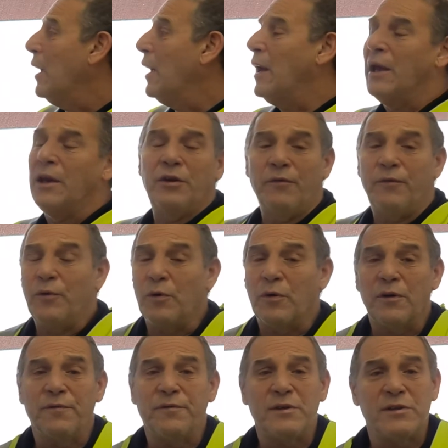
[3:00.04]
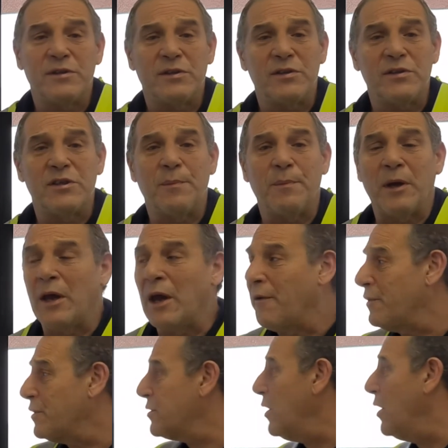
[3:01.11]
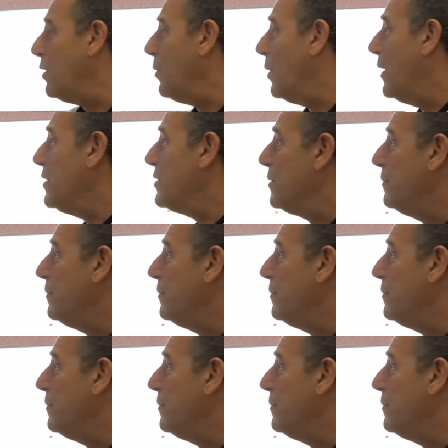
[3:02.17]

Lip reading: and your forklift is tipping over sideways.